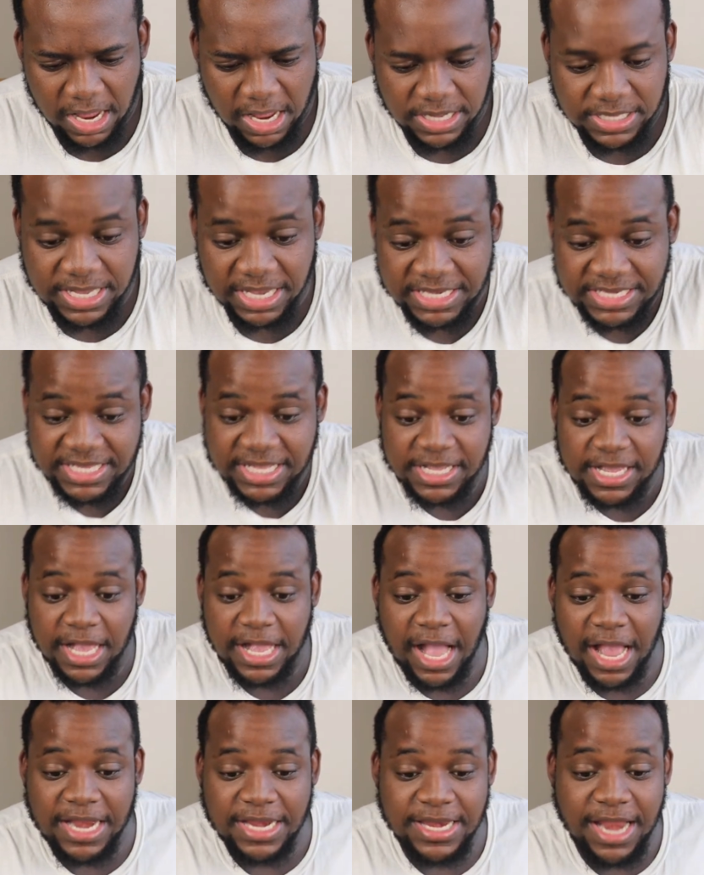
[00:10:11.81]
This nigga
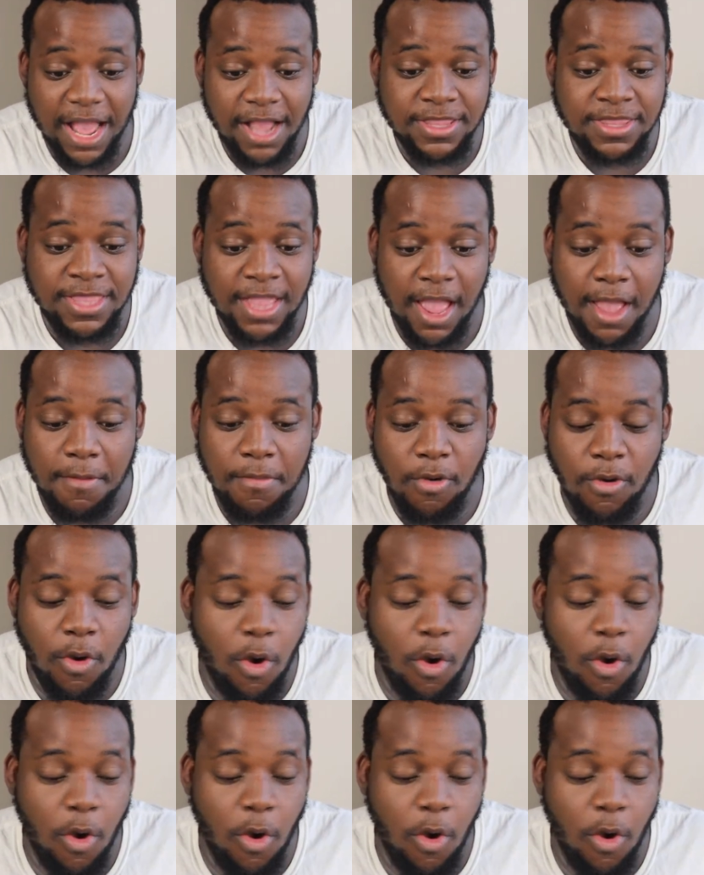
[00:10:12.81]
got knocked down!